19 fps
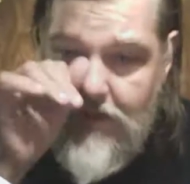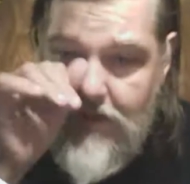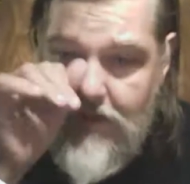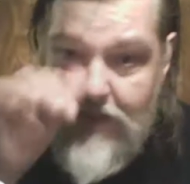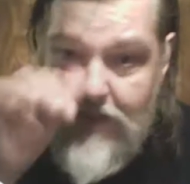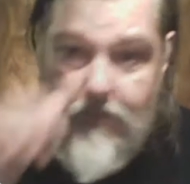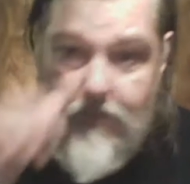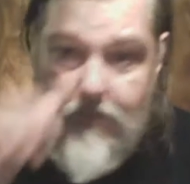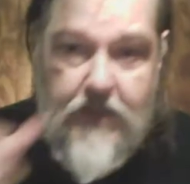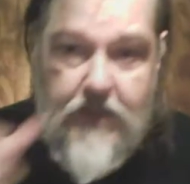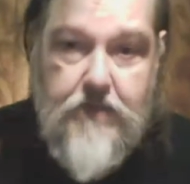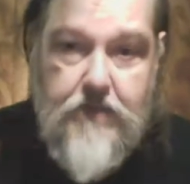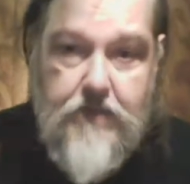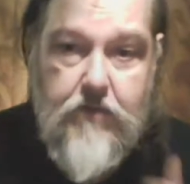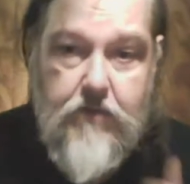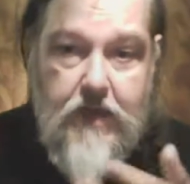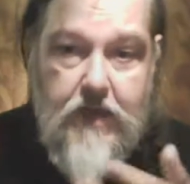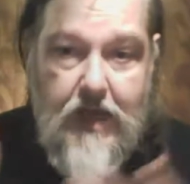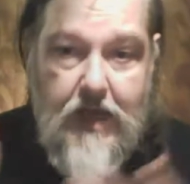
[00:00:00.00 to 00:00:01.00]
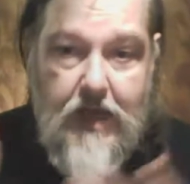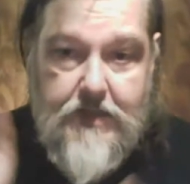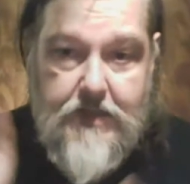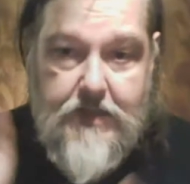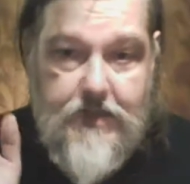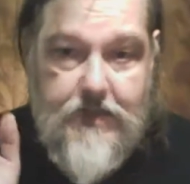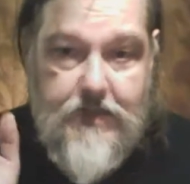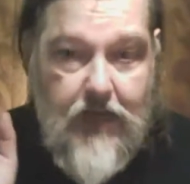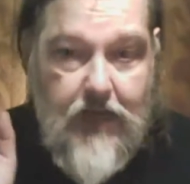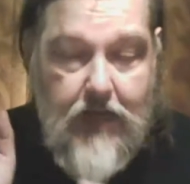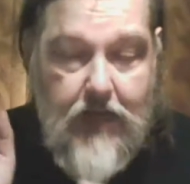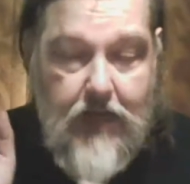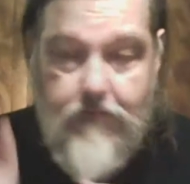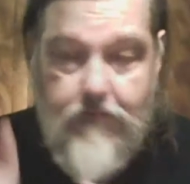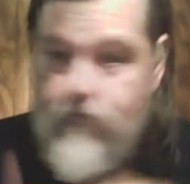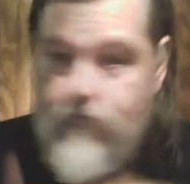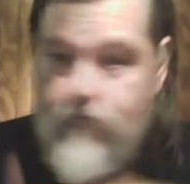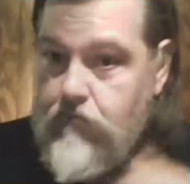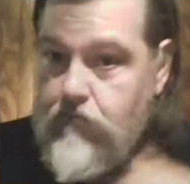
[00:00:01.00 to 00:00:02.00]
That means we got
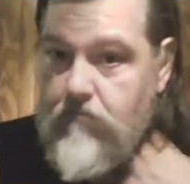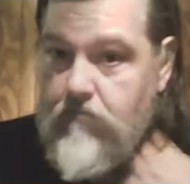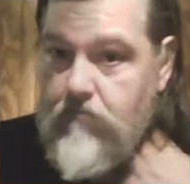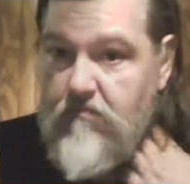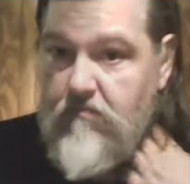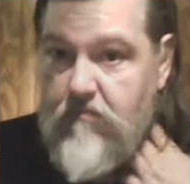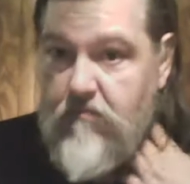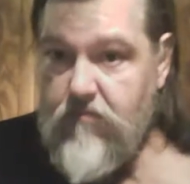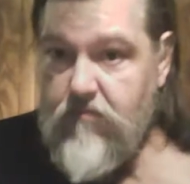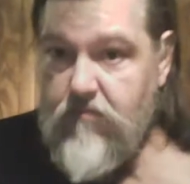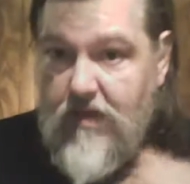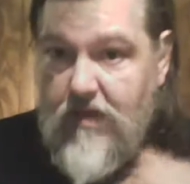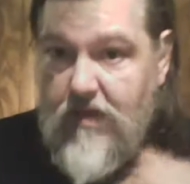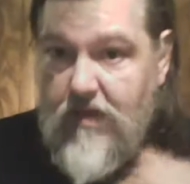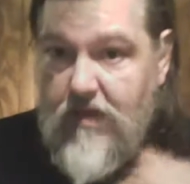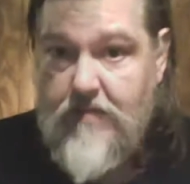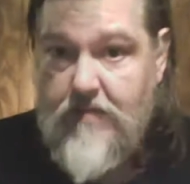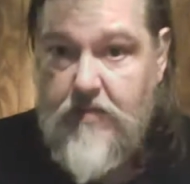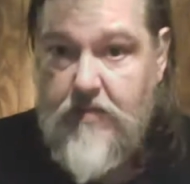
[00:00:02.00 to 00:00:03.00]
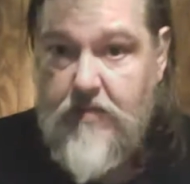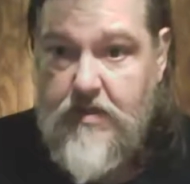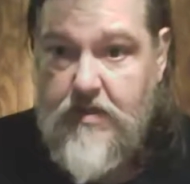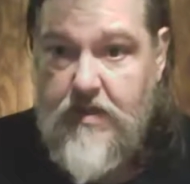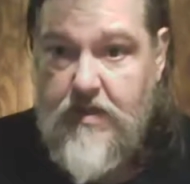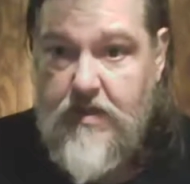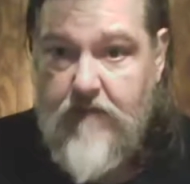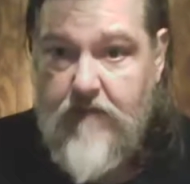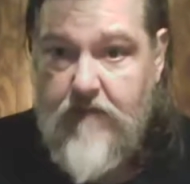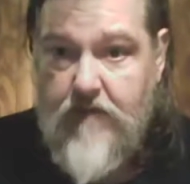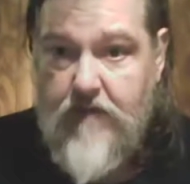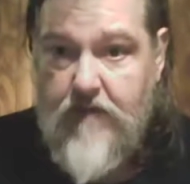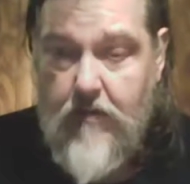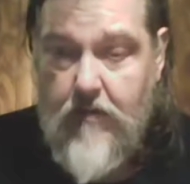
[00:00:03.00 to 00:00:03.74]
some good stuff